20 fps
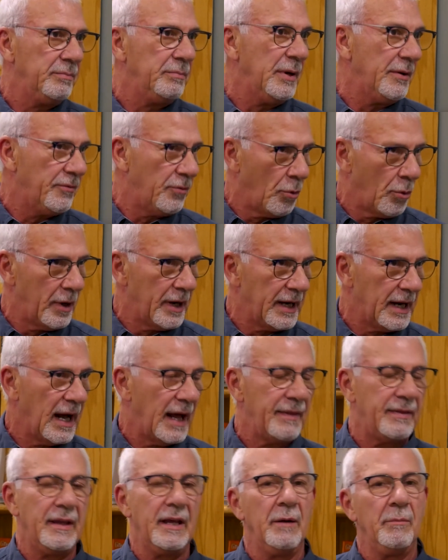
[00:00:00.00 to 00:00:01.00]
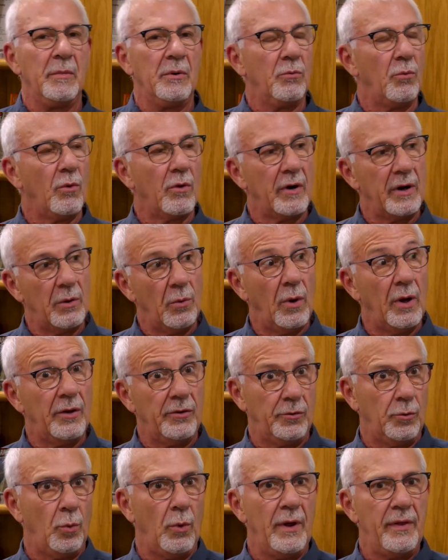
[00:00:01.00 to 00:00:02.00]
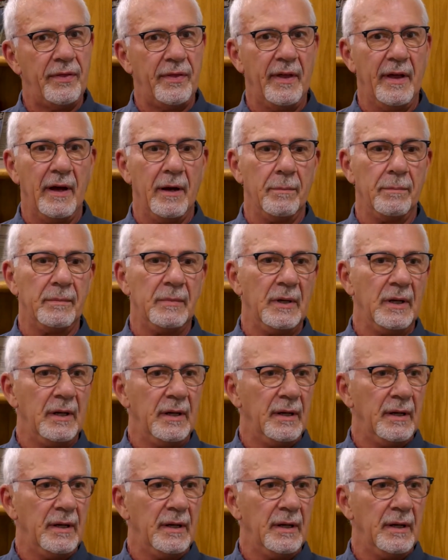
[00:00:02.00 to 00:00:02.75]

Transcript: before he got them and where he was with them.